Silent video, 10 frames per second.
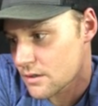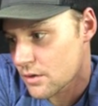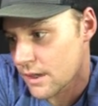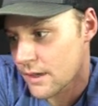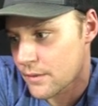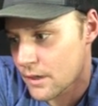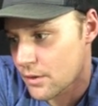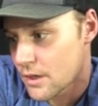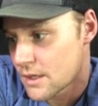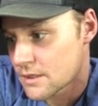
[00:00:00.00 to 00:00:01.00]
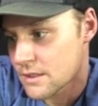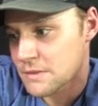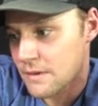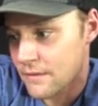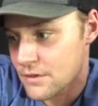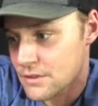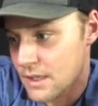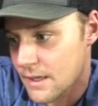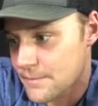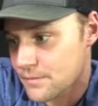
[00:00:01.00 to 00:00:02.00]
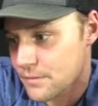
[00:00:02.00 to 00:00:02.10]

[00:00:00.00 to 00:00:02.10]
Okay, here we go. Today's my first day.